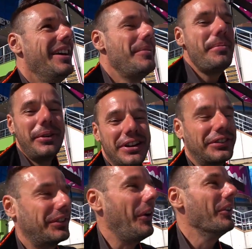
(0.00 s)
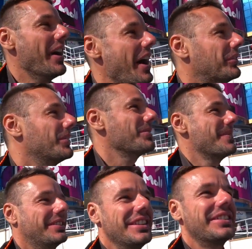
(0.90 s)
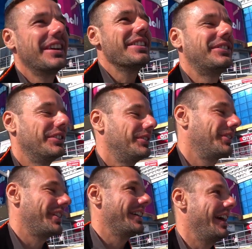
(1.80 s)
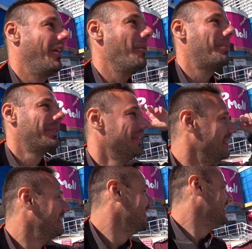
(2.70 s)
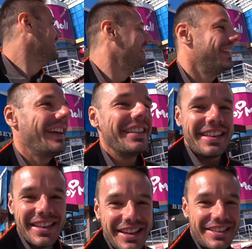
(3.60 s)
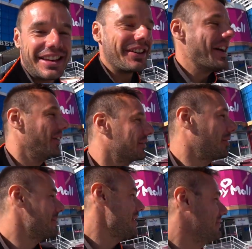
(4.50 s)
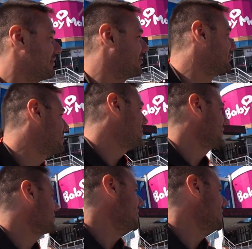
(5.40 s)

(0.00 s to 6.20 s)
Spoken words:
People are so nice with me since I entered Turkey. I hope they're gonna also be able to repair the